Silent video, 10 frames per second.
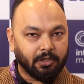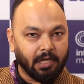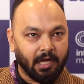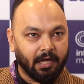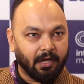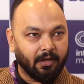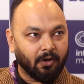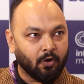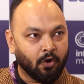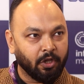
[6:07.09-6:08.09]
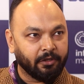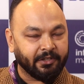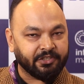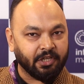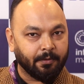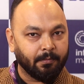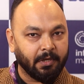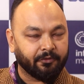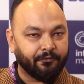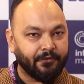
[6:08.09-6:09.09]
The whole system
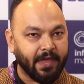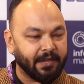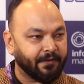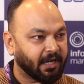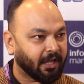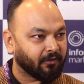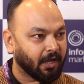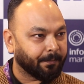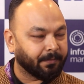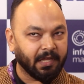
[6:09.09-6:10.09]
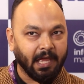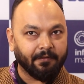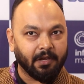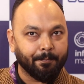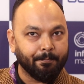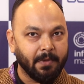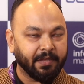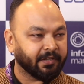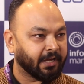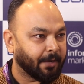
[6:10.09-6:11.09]
is very well developed. They have an
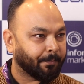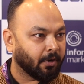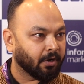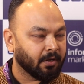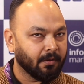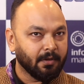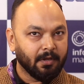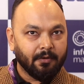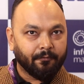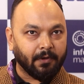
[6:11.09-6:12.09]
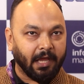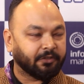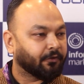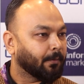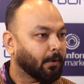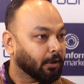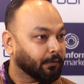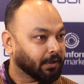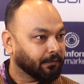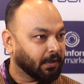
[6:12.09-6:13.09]
amazing airport. Flights from all
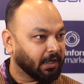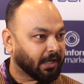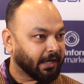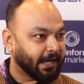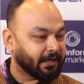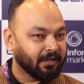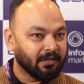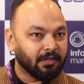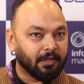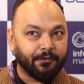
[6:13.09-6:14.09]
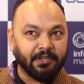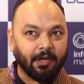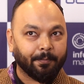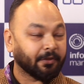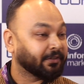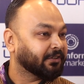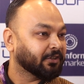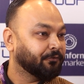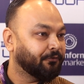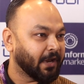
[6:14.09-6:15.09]
over the world connect. The visa process
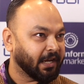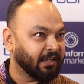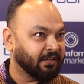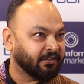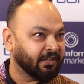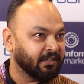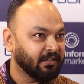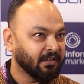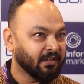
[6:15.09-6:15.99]
is very easy.